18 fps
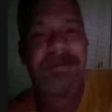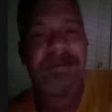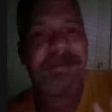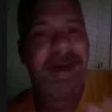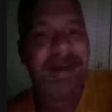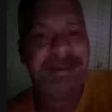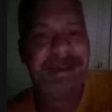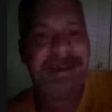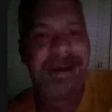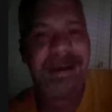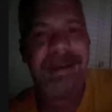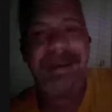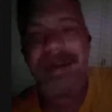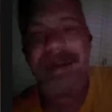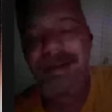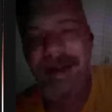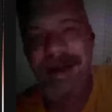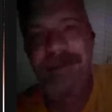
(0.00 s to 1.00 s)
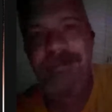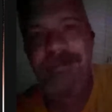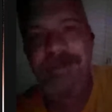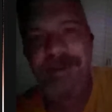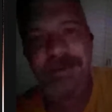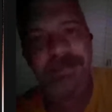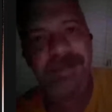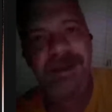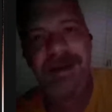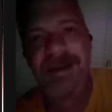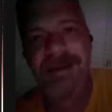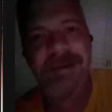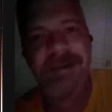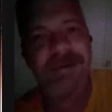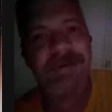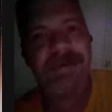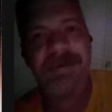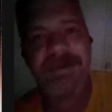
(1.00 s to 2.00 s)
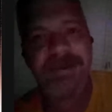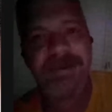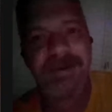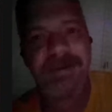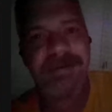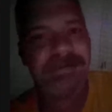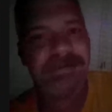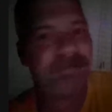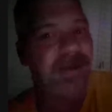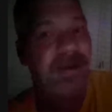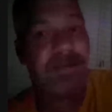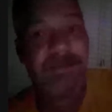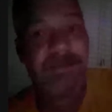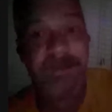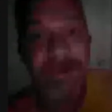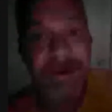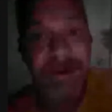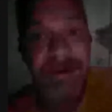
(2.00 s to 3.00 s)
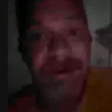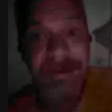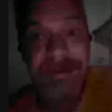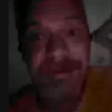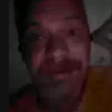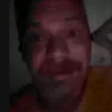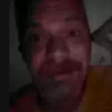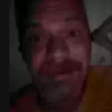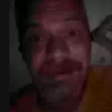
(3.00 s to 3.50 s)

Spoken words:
fact that he cannot just be a cool dude and be a friend.